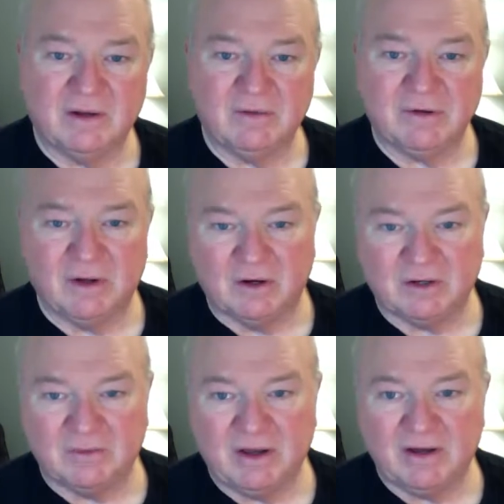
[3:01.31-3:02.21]
we talked
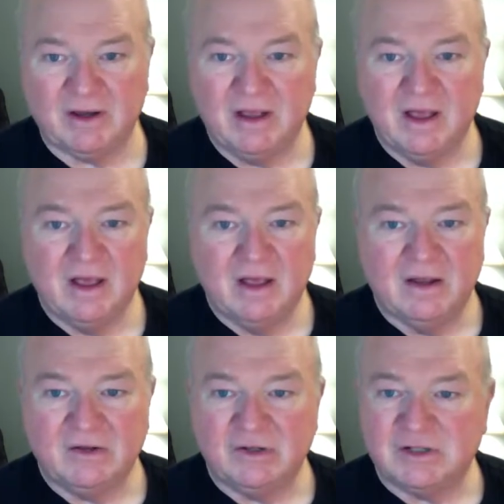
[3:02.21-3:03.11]
about
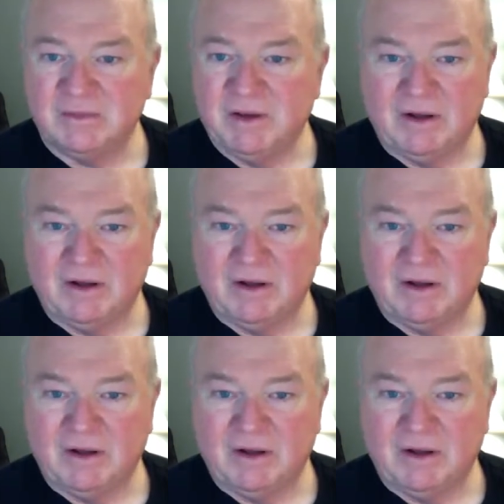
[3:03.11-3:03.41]
just about